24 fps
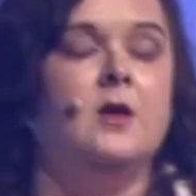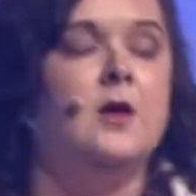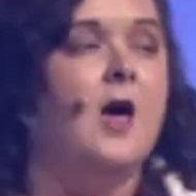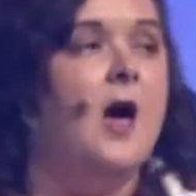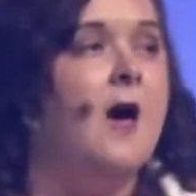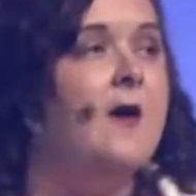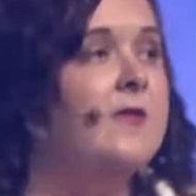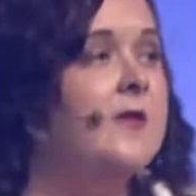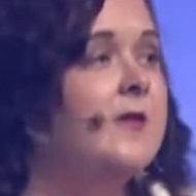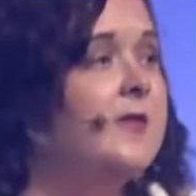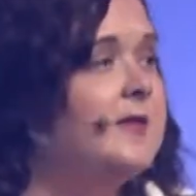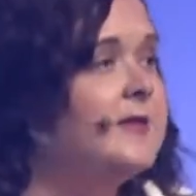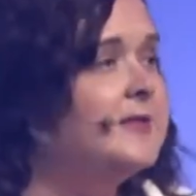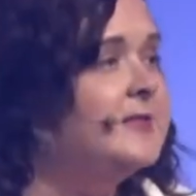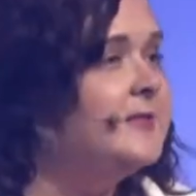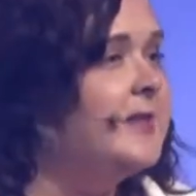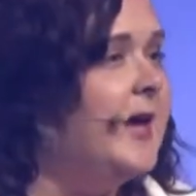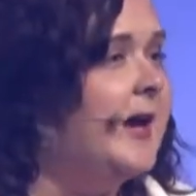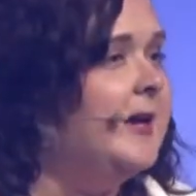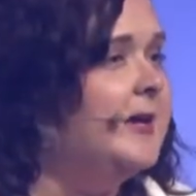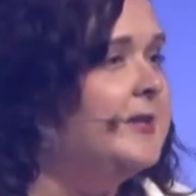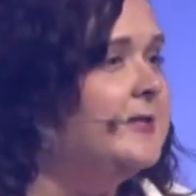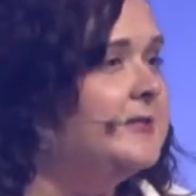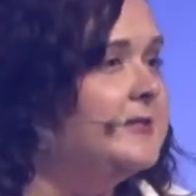And then the
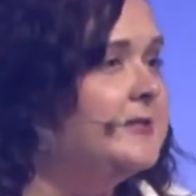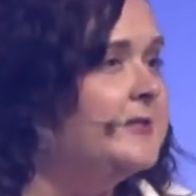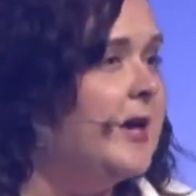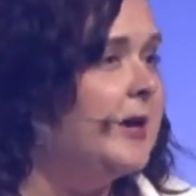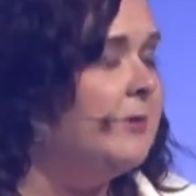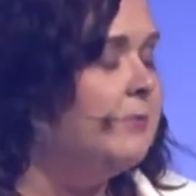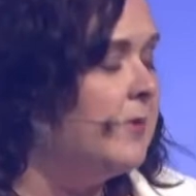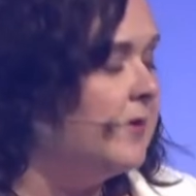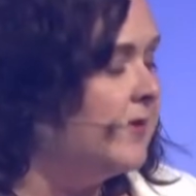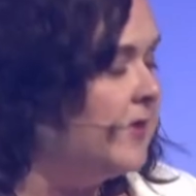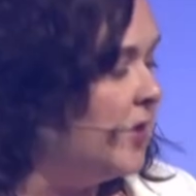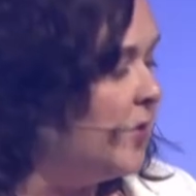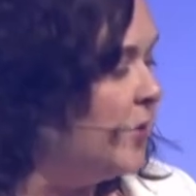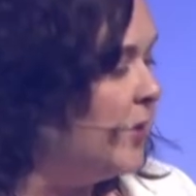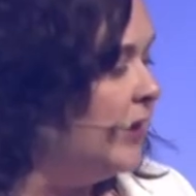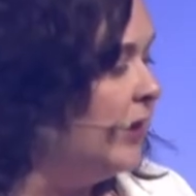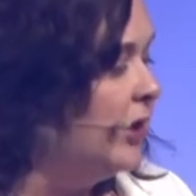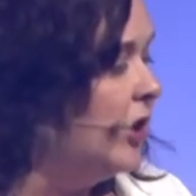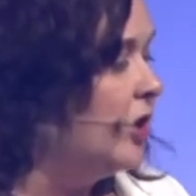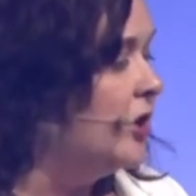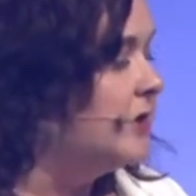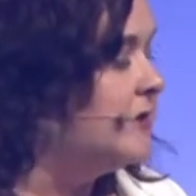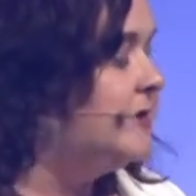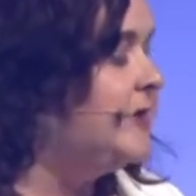second segment that we
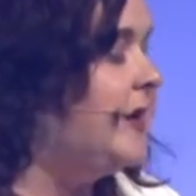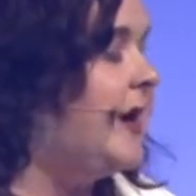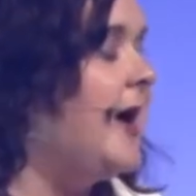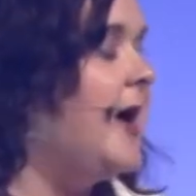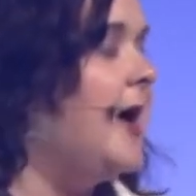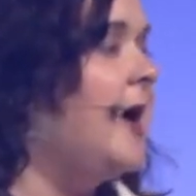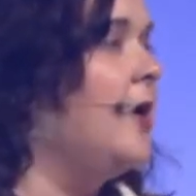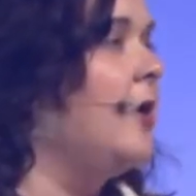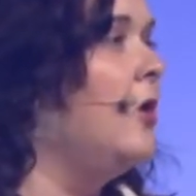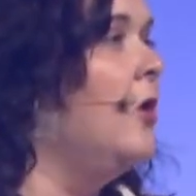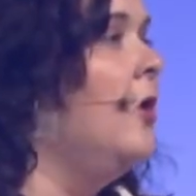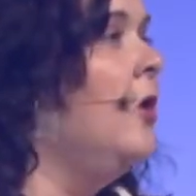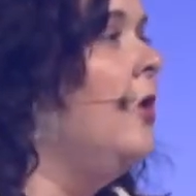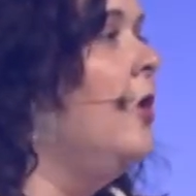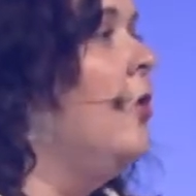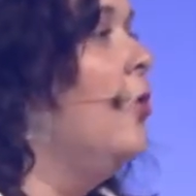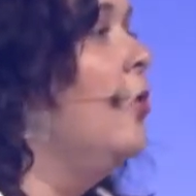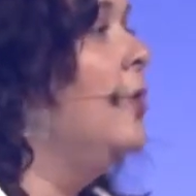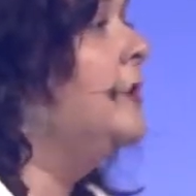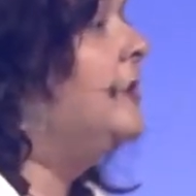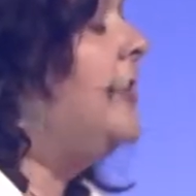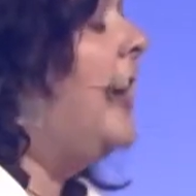looked at was